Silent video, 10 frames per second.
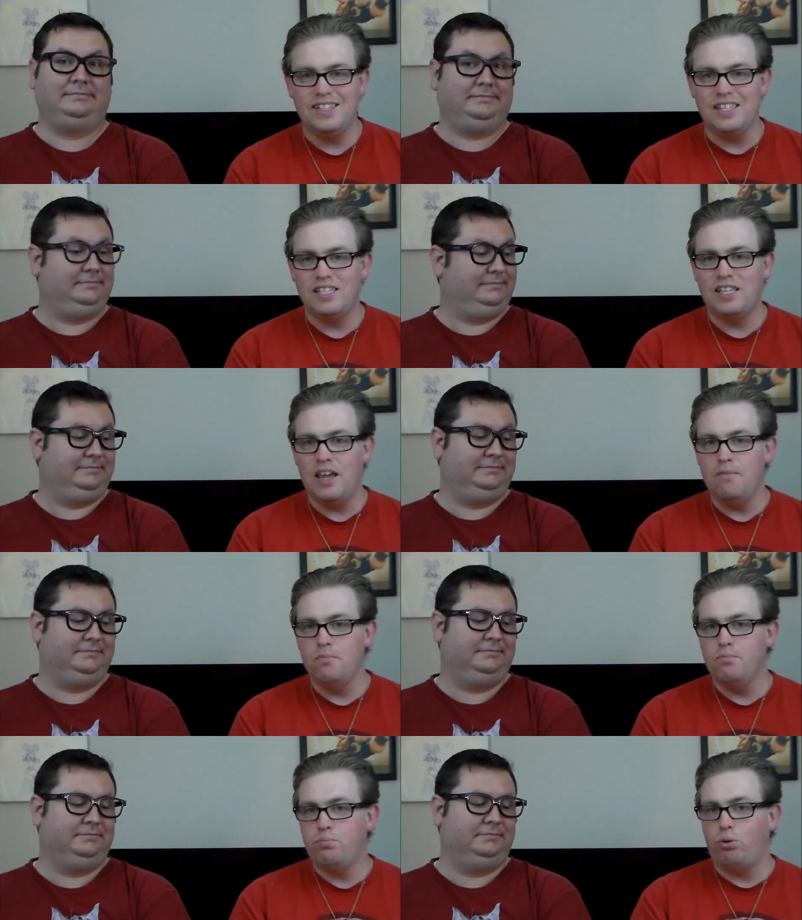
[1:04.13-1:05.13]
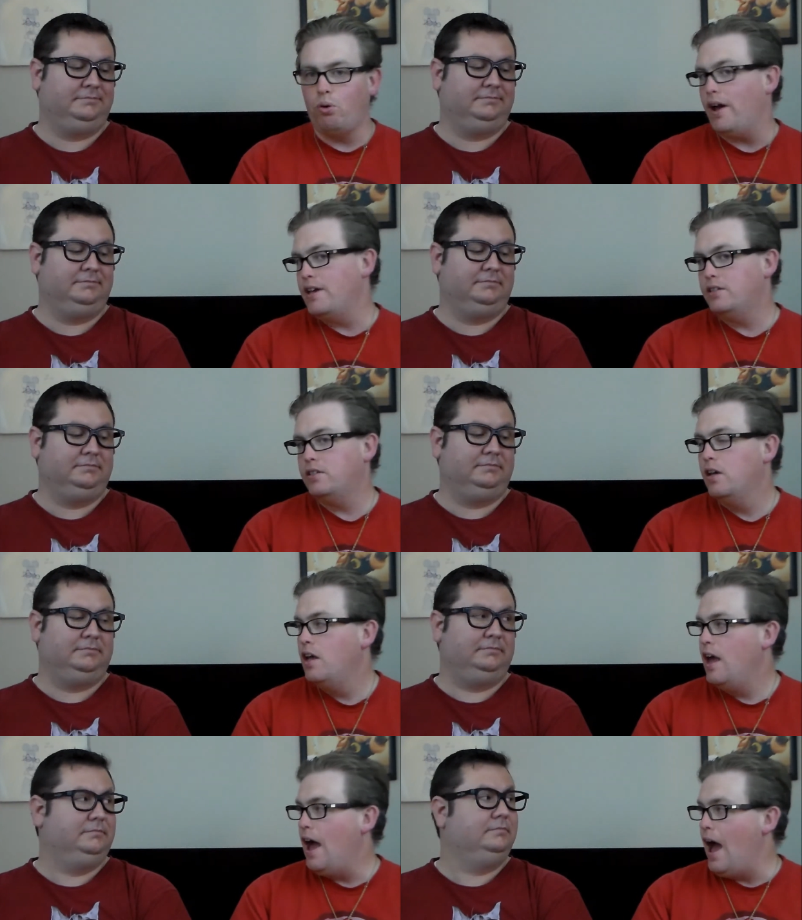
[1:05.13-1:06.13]
Speaker 1: it's the same price
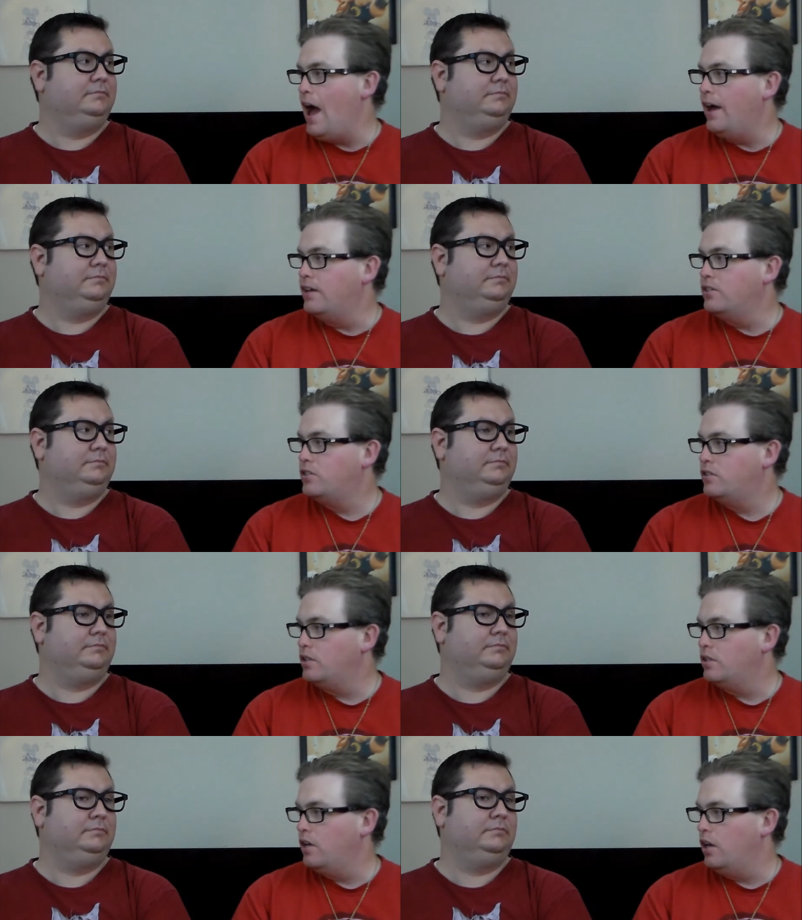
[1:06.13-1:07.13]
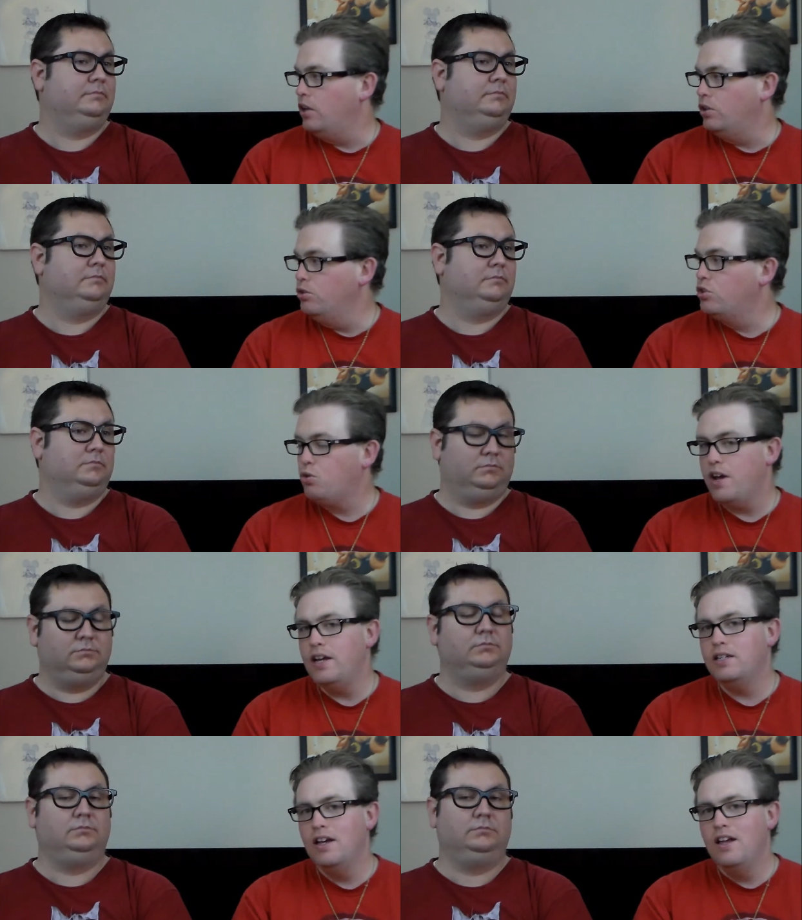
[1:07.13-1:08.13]
as uh, Loot
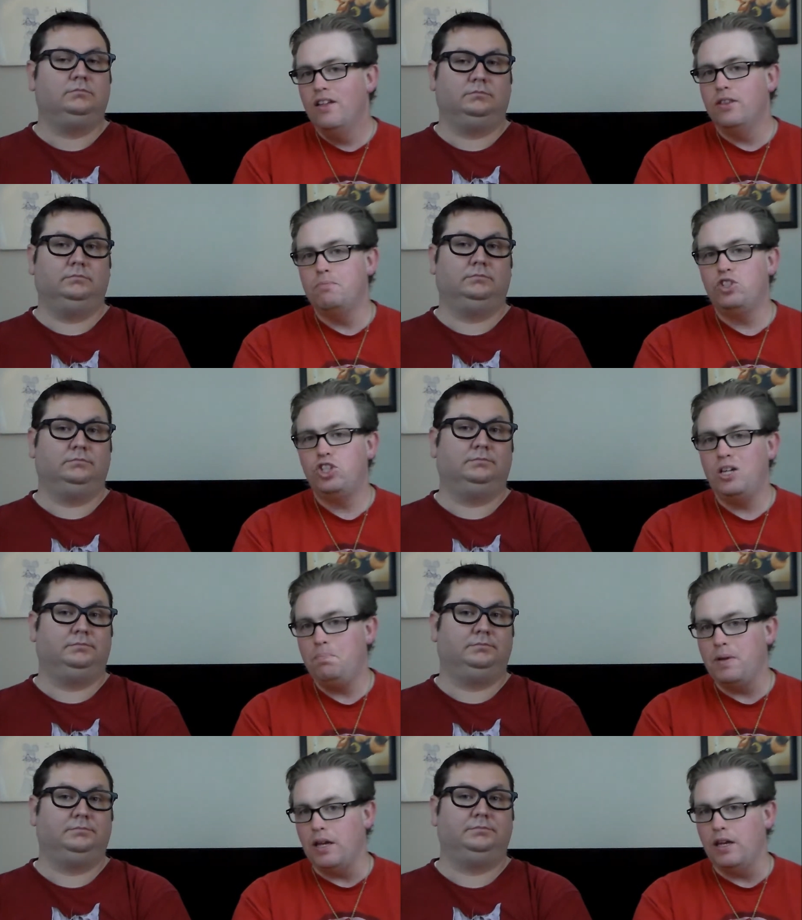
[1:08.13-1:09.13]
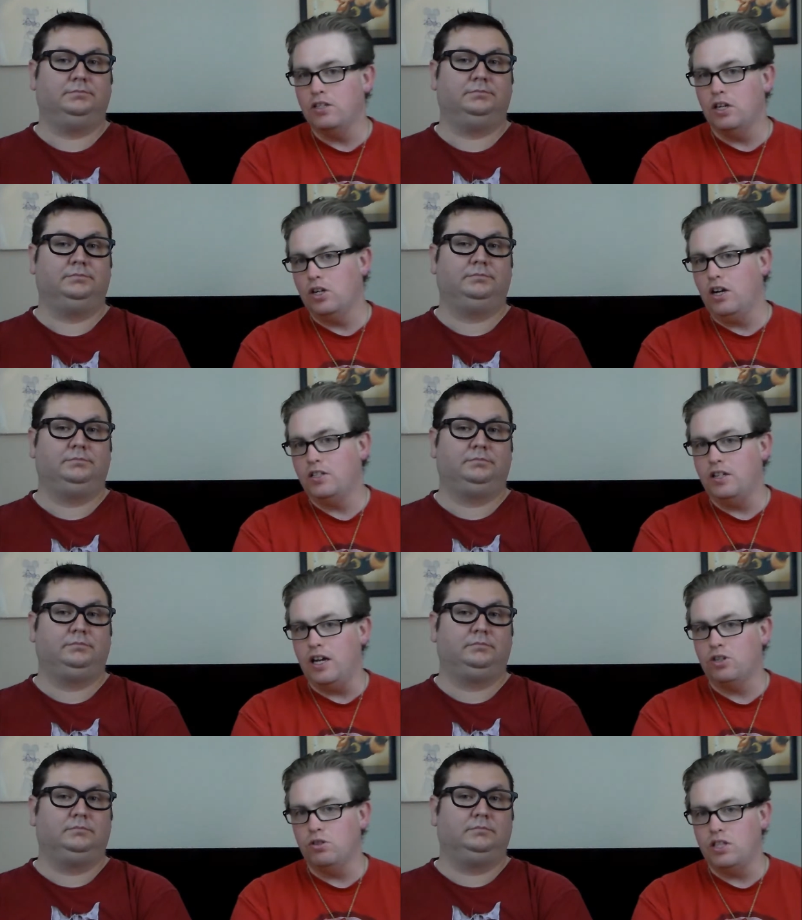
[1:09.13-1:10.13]
Crate, mm-hmm. the shipping is going to cost
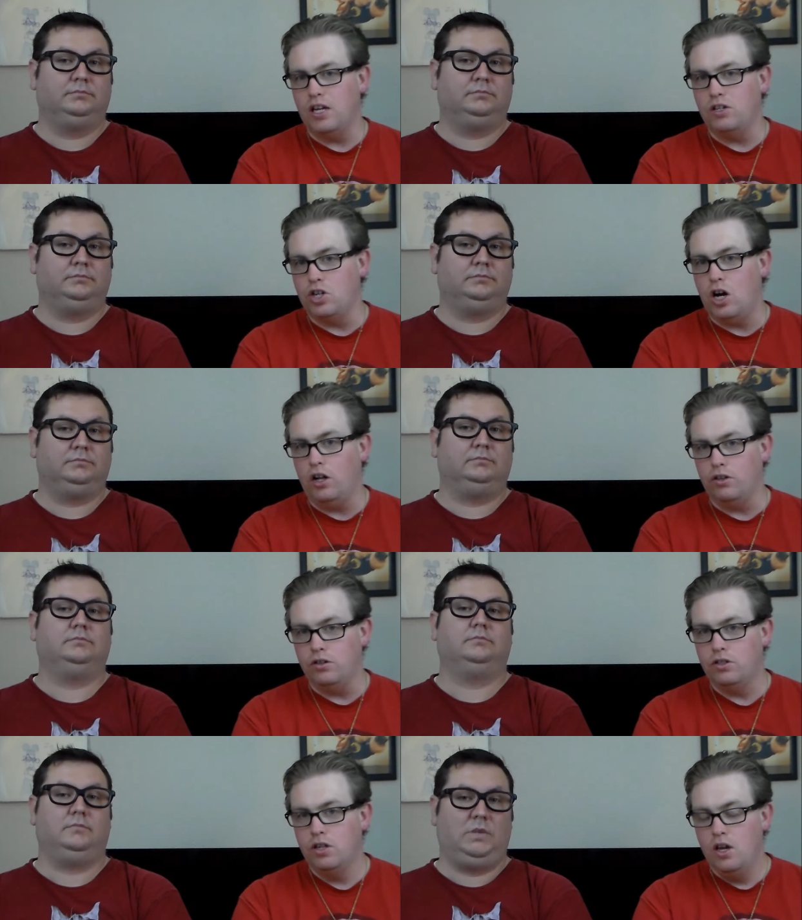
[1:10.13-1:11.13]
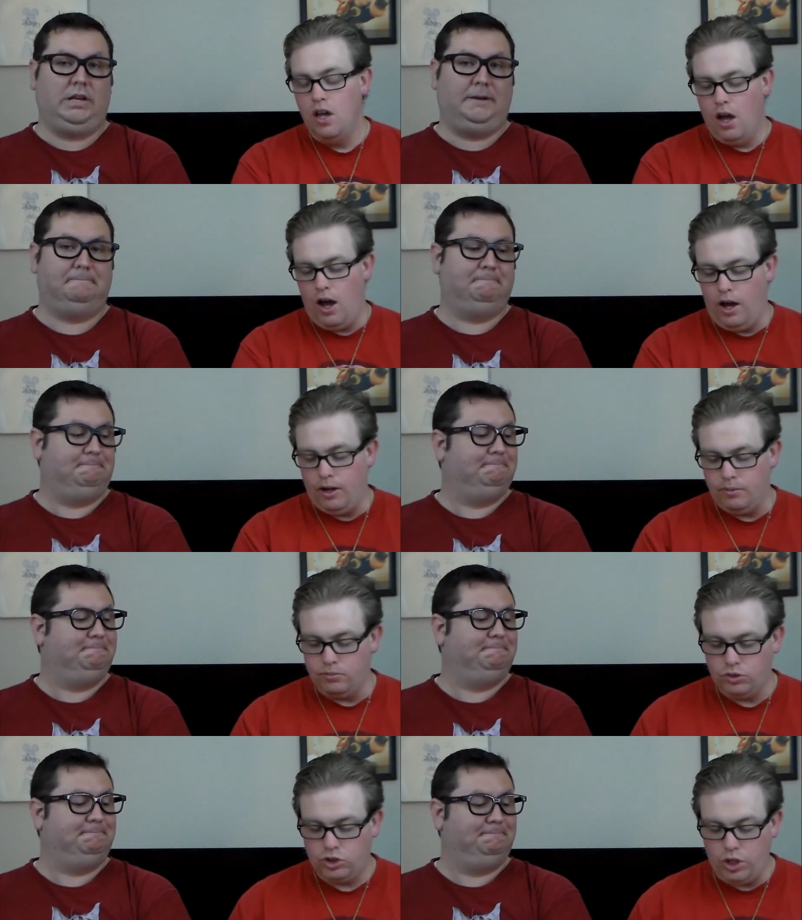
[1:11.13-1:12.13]
an extra ten dollars.
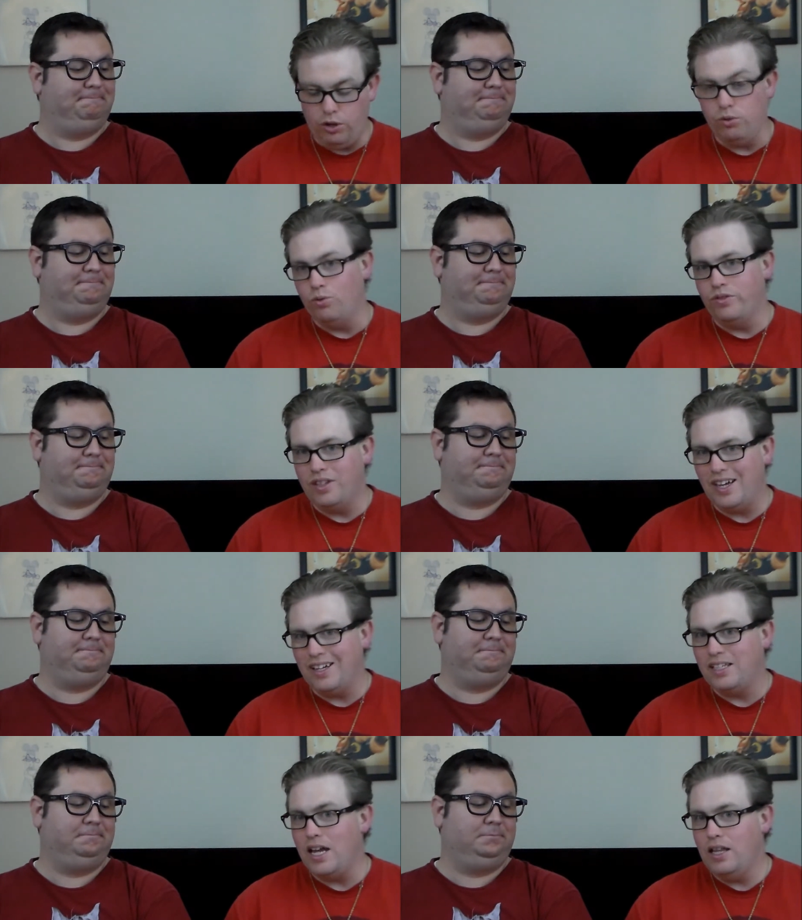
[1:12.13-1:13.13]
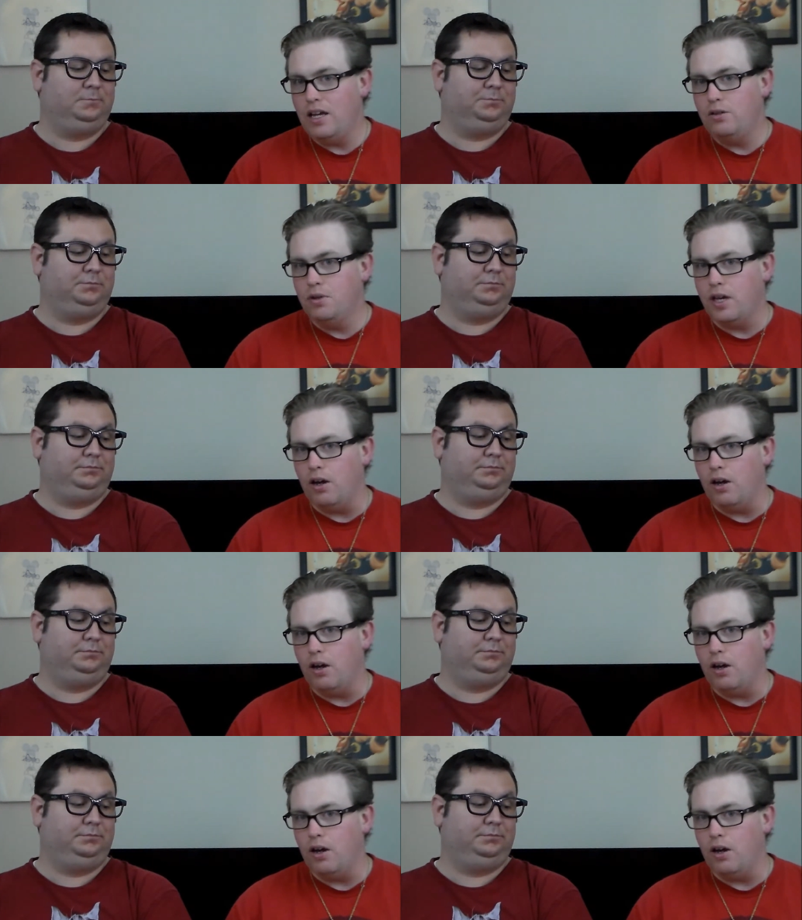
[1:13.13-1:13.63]
Um, so that take that into